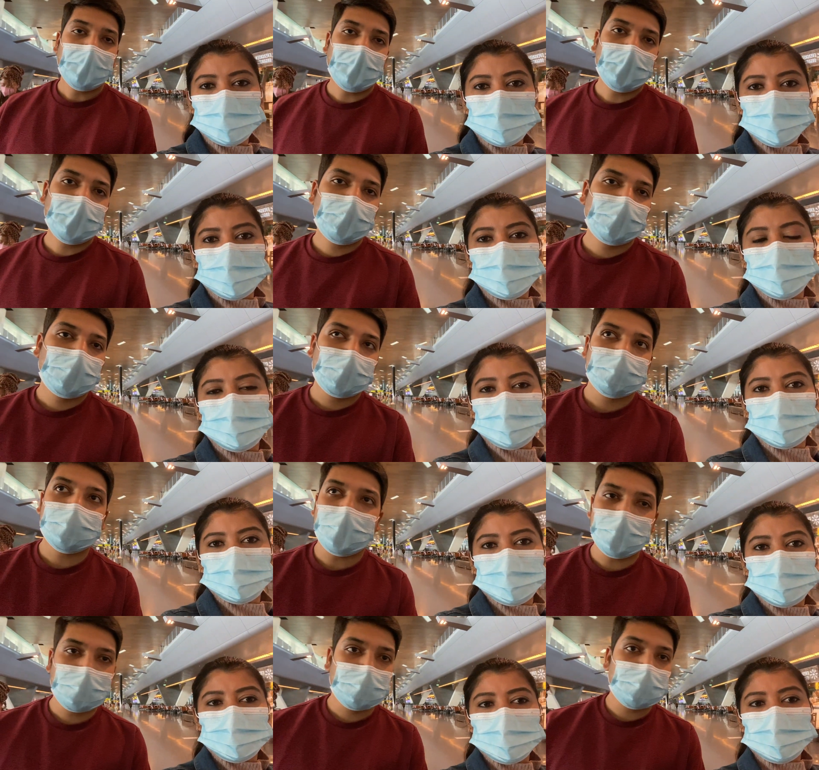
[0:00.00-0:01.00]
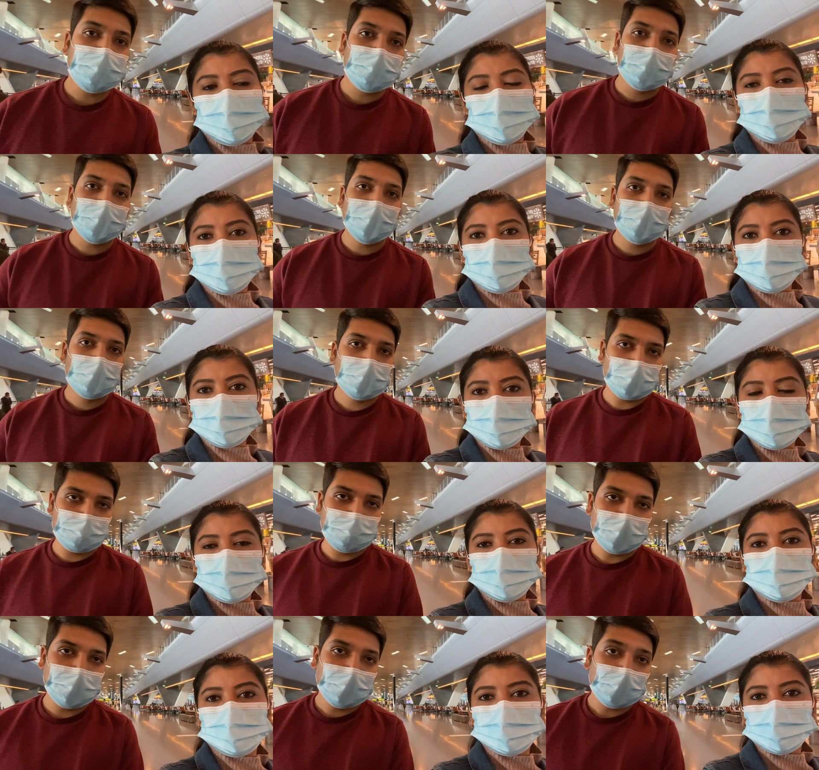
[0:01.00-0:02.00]
Speaker 1: and for that you need to
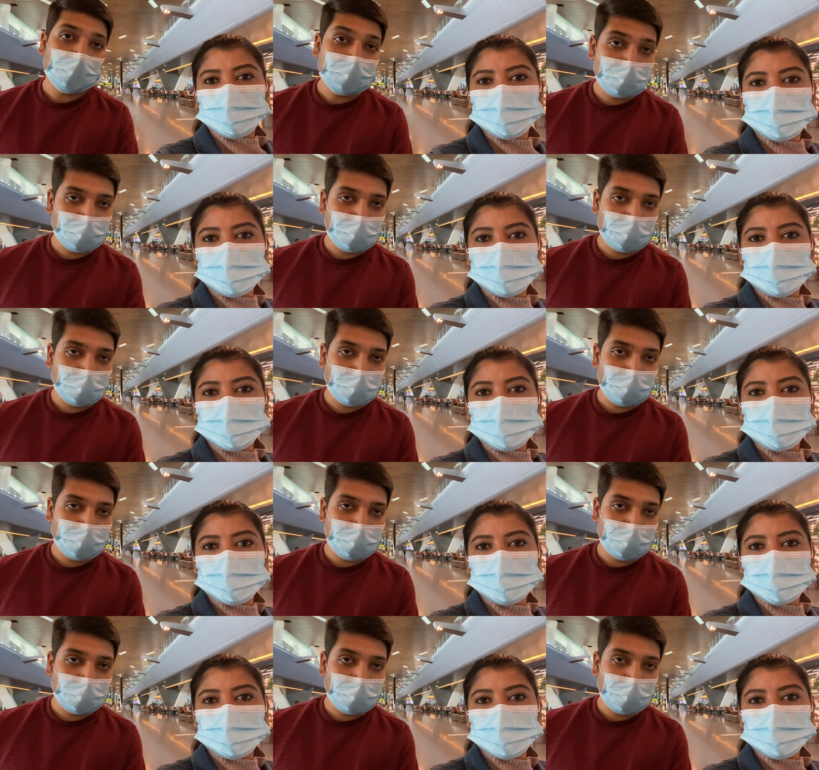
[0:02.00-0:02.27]
apply on